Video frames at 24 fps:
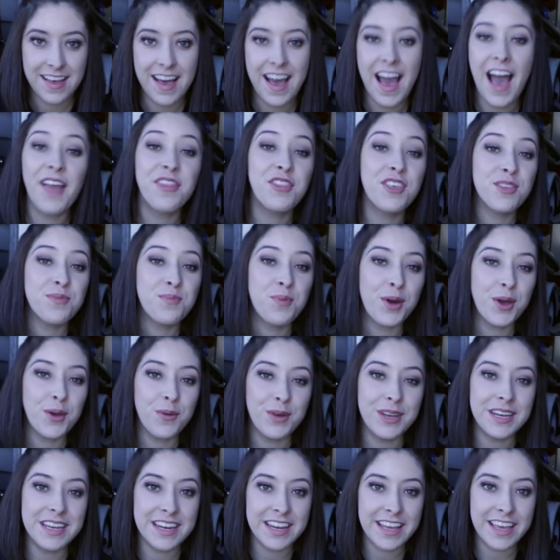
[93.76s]
At this point we
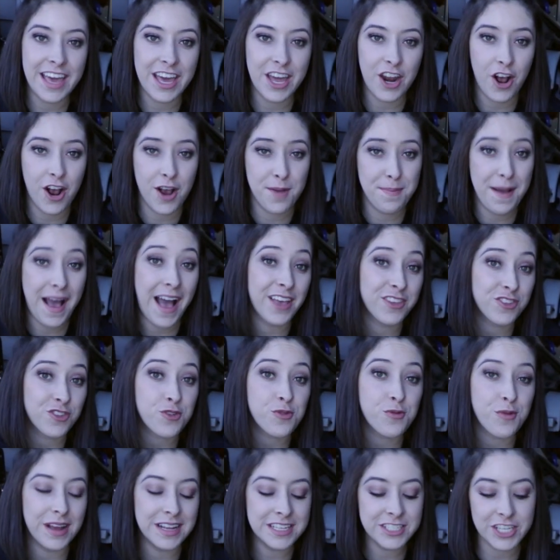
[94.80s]
need to get our
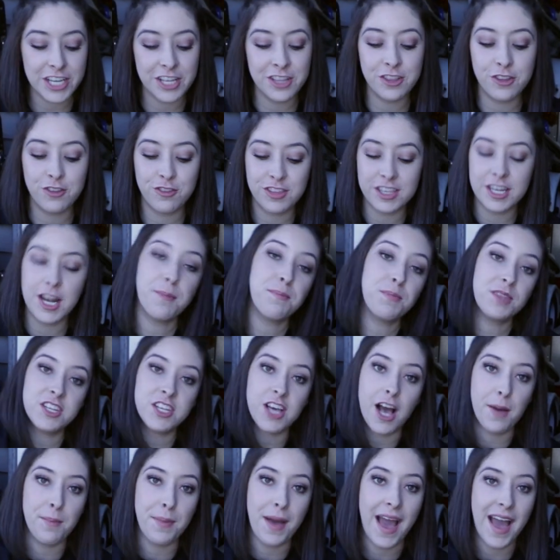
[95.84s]
pass-through wrench and loosen up the
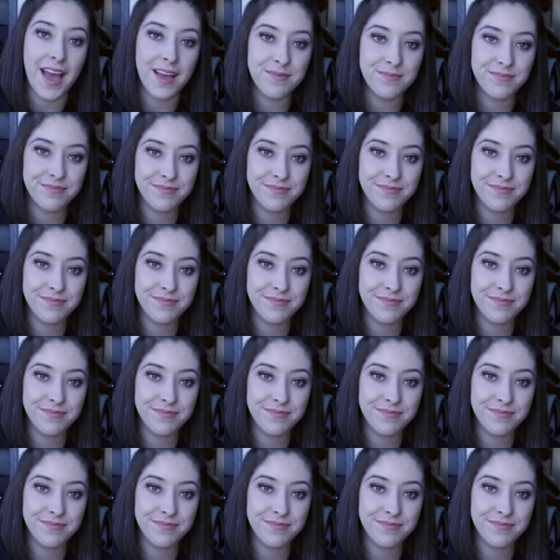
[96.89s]
top hat.